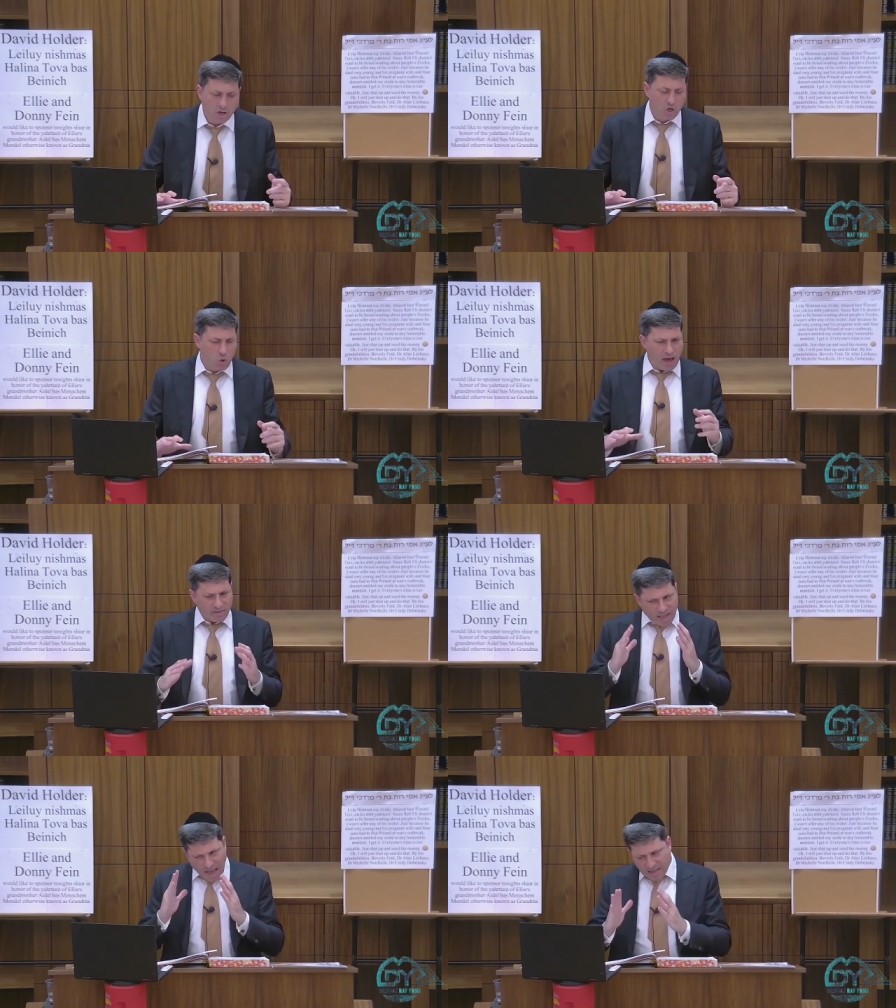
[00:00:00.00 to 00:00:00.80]
You
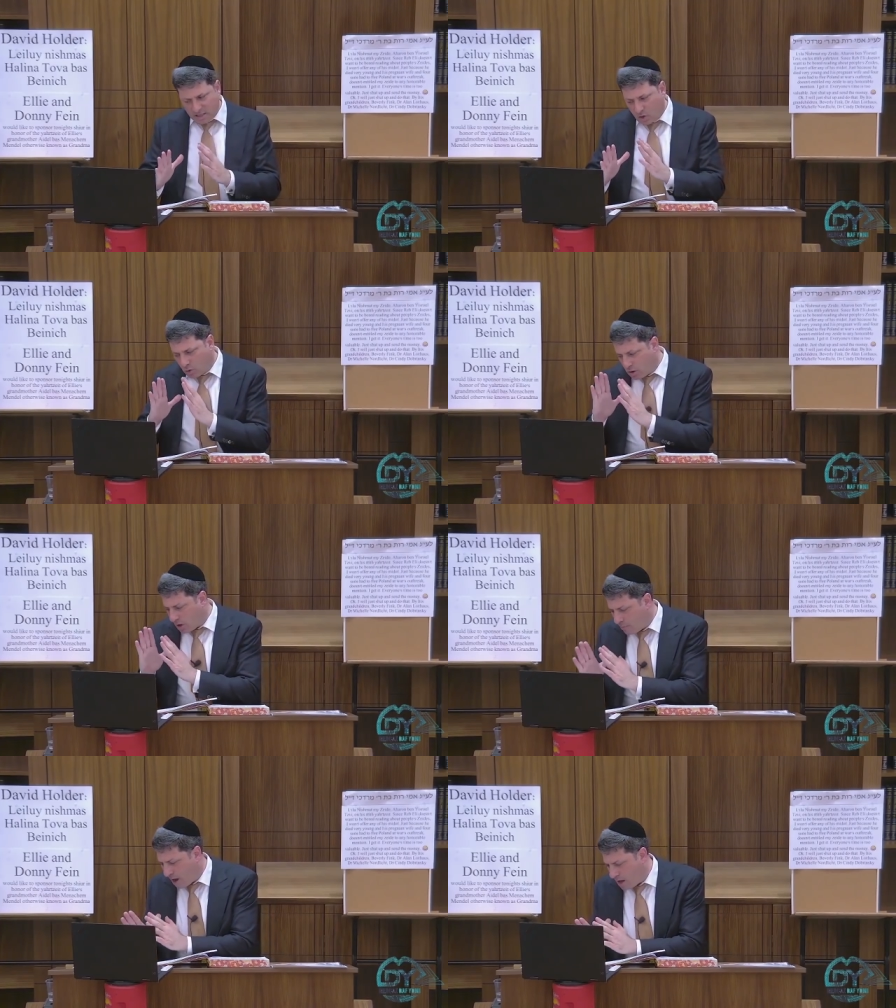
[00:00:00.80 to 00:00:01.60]
have das to do it
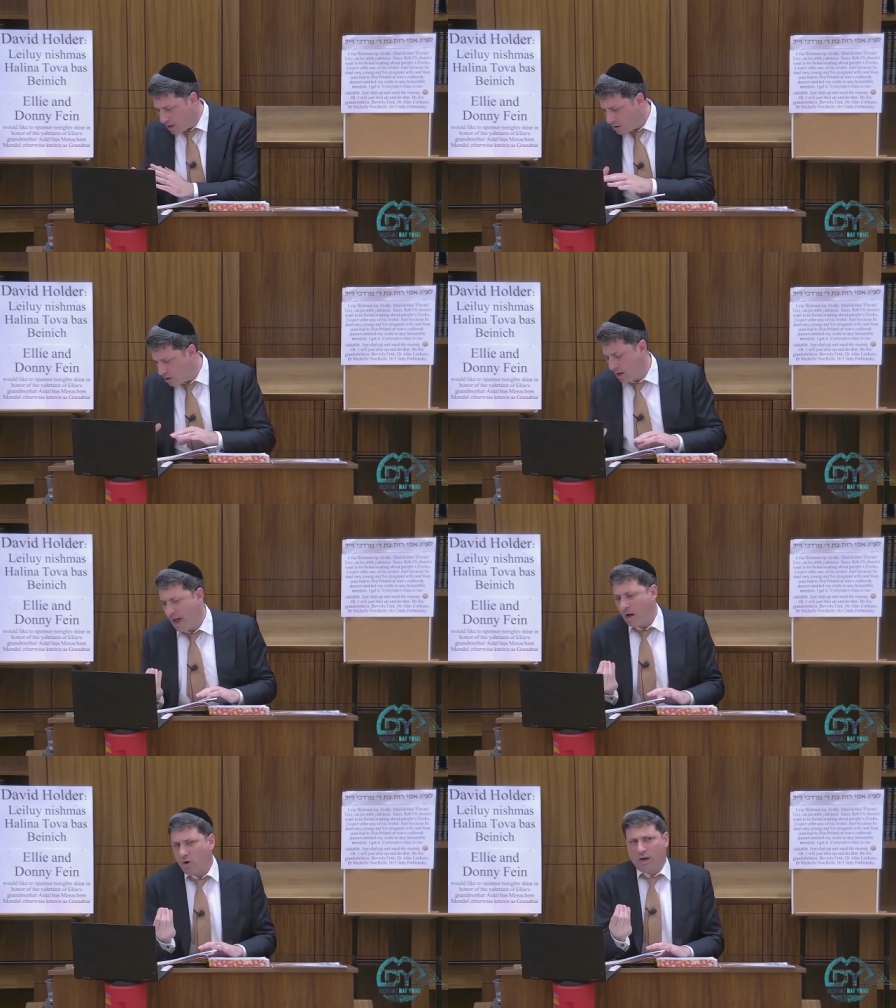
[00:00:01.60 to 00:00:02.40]
upon
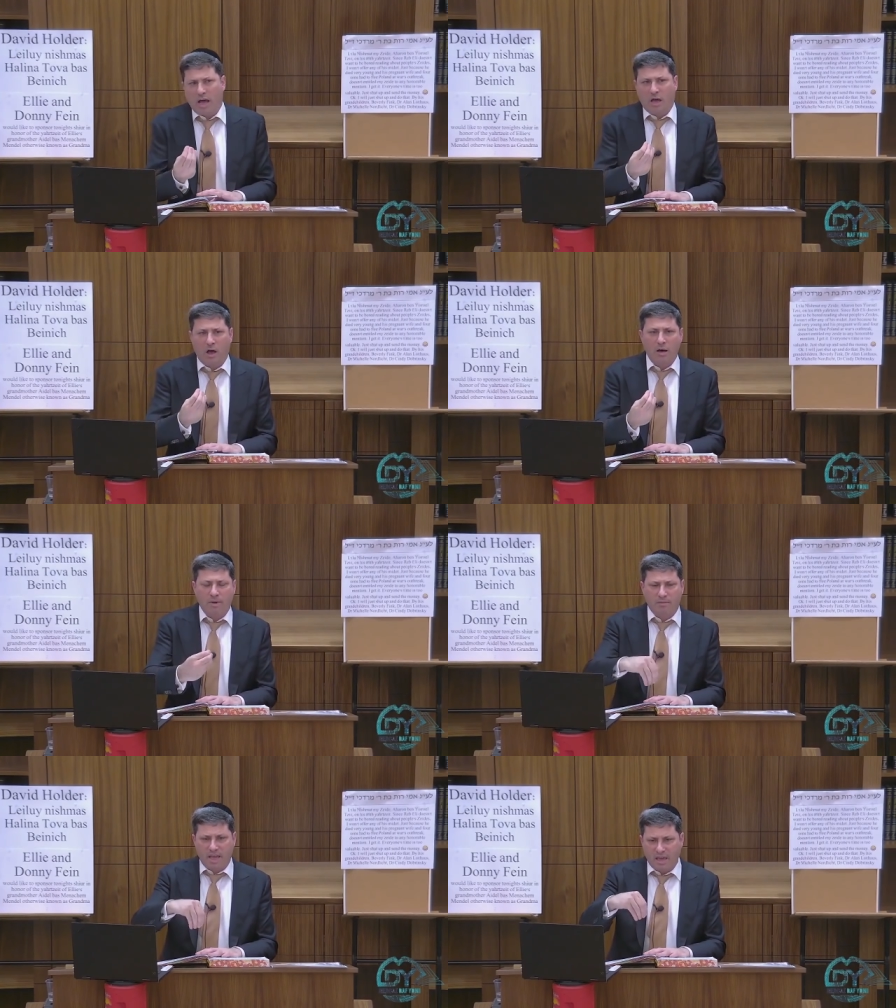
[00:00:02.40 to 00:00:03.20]
how could
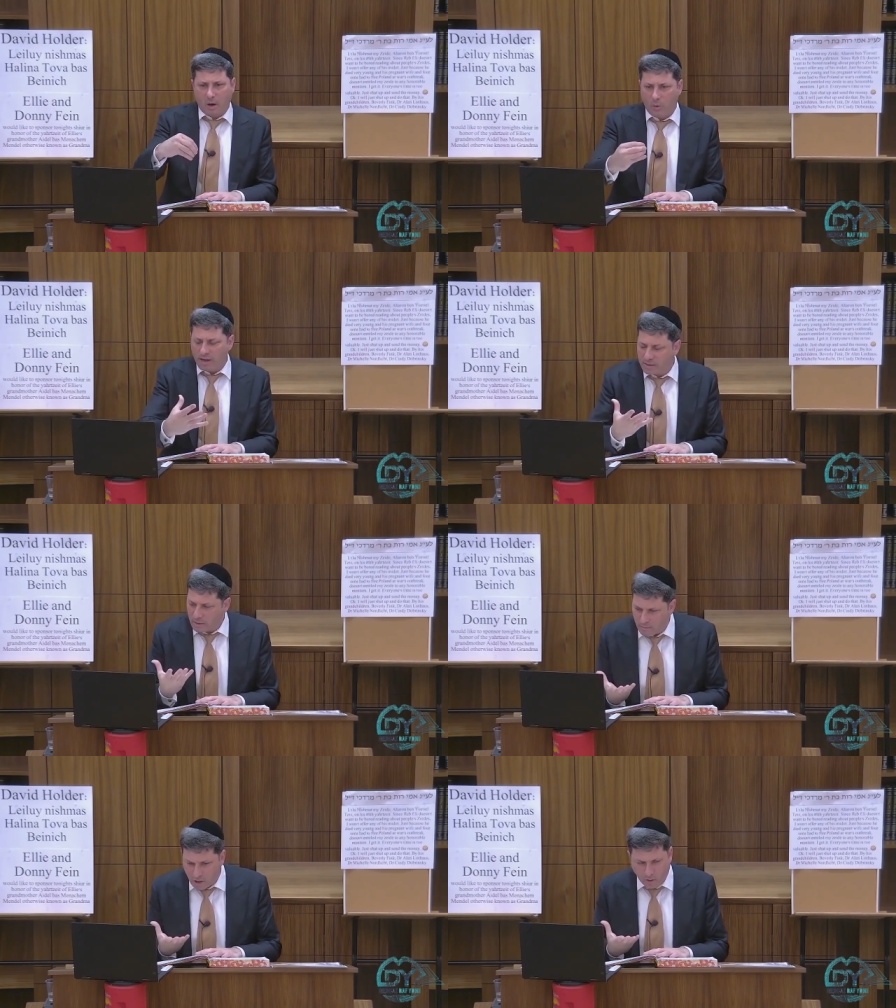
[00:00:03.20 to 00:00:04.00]
Chachamim take away
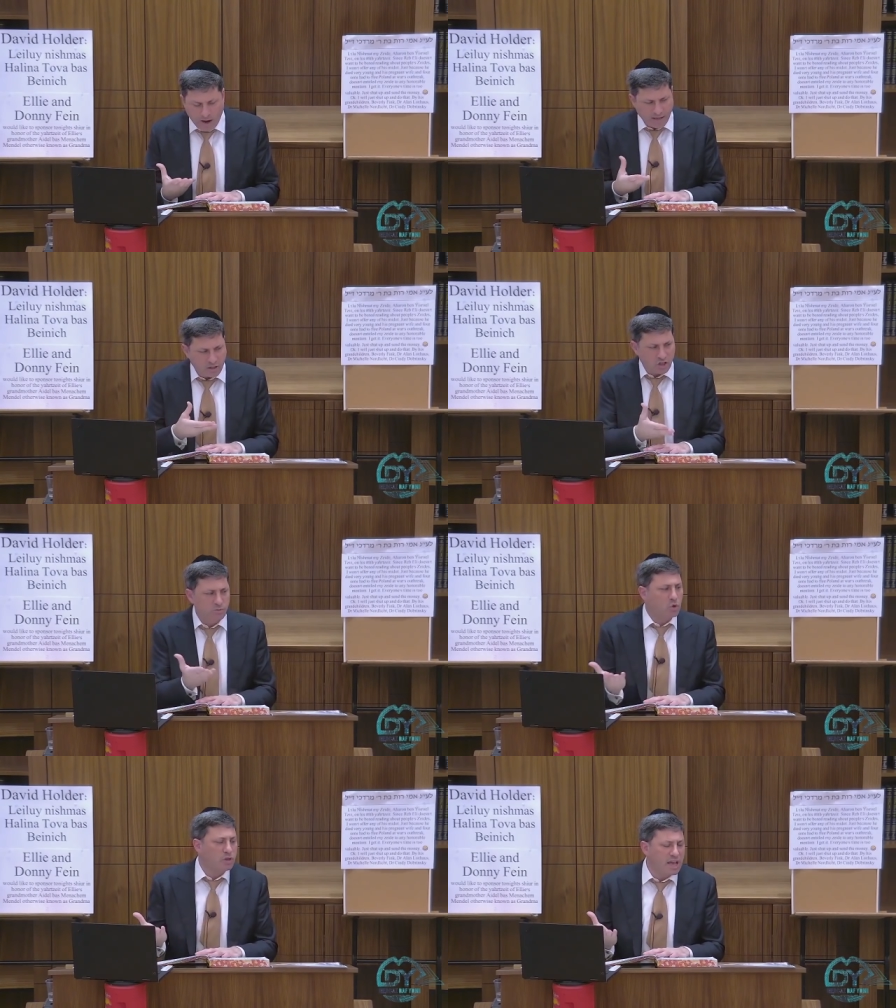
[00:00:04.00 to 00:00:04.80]
something? Midoraisa, she's
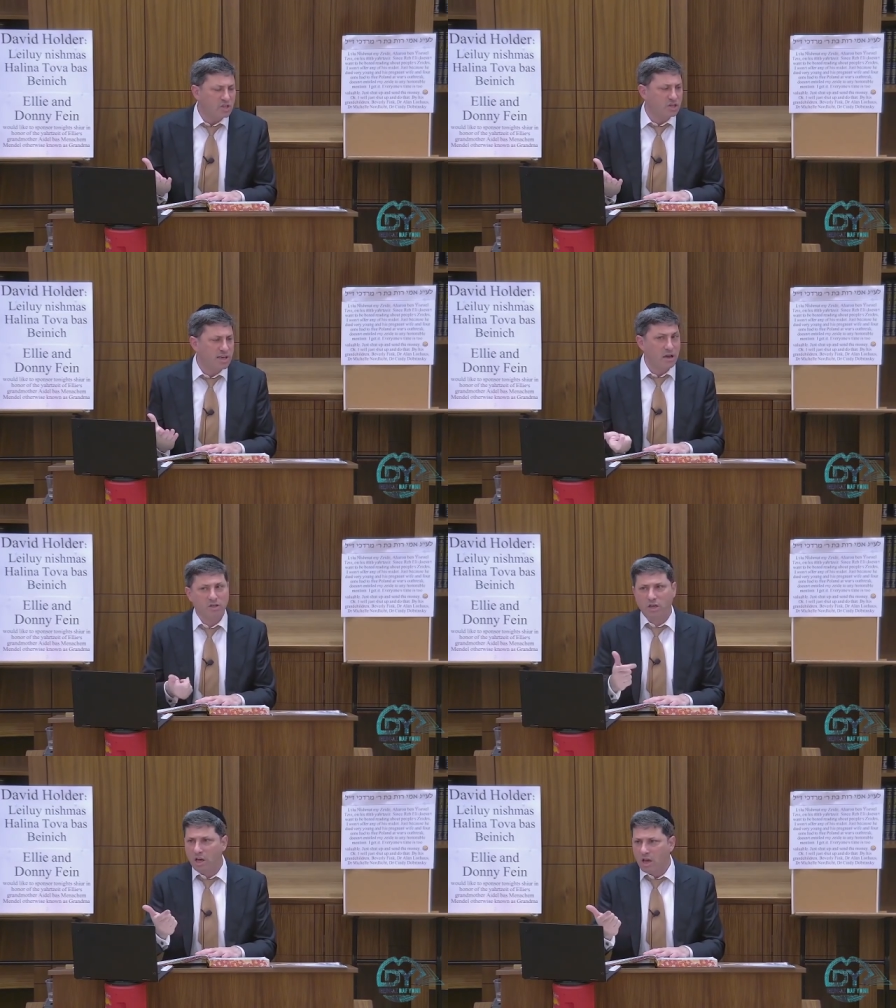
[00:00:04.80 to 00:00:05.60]
Mikudeshes. How
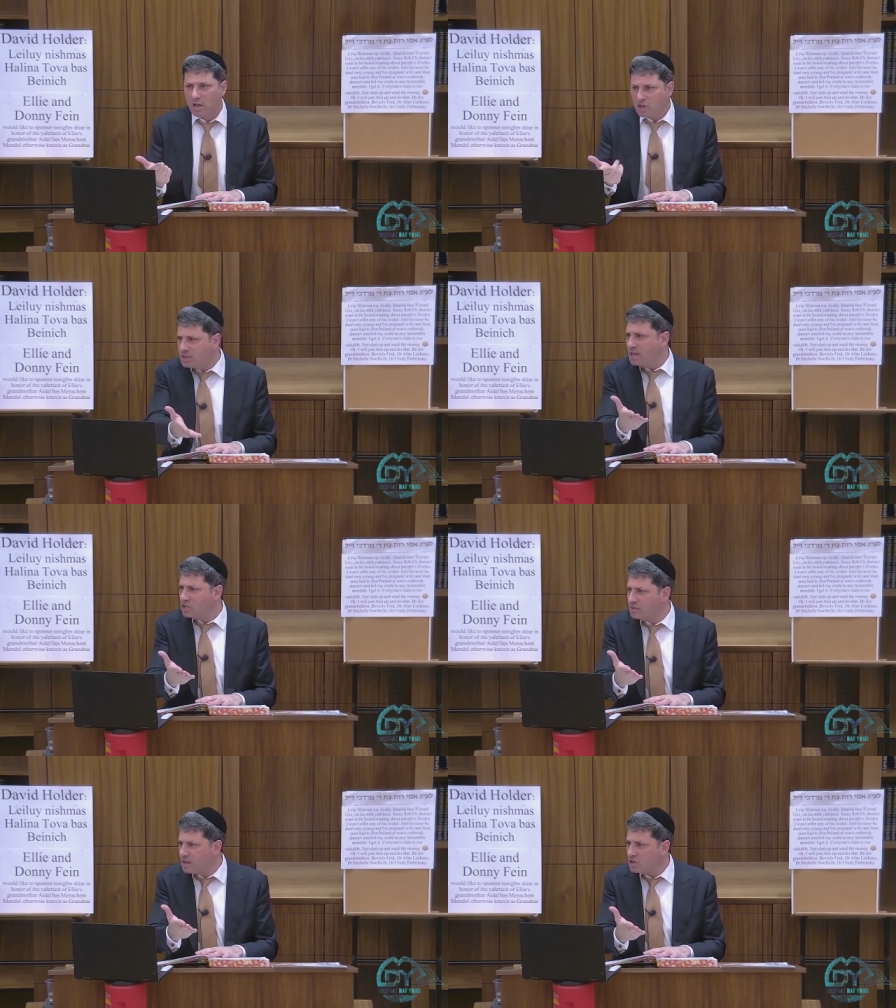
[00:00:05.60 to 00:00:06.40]
could she, she's
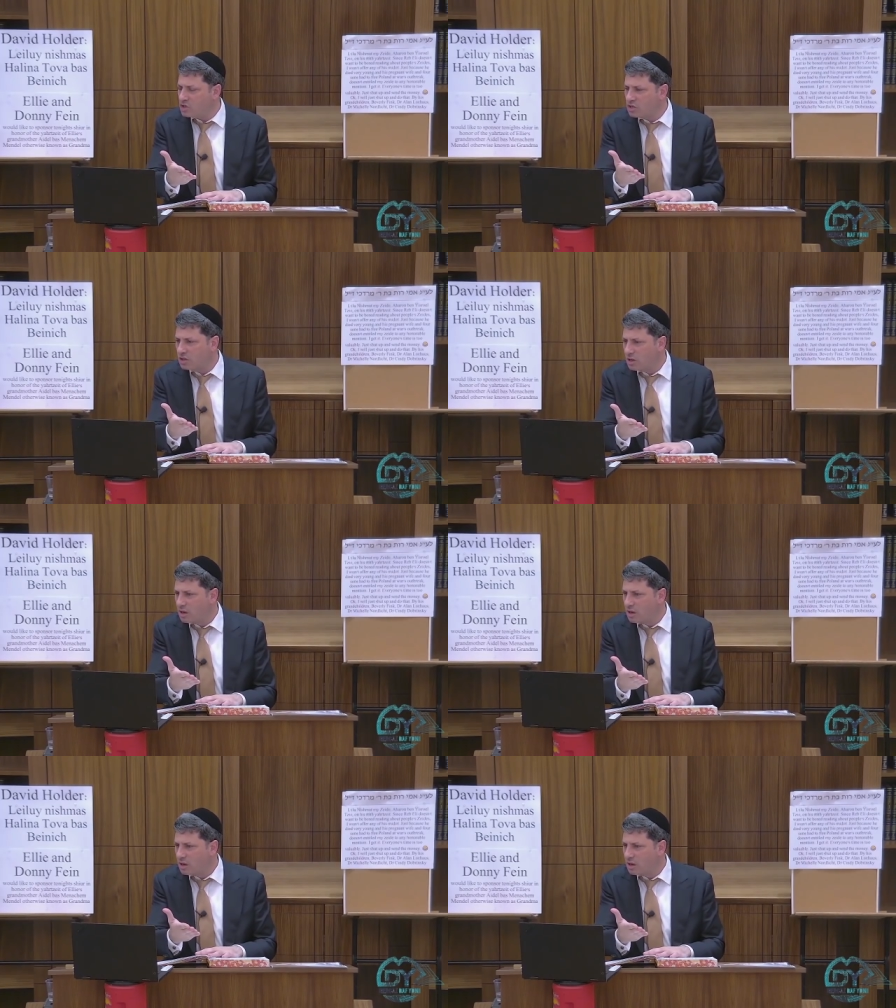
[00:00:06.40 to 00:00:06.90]
Aishasish.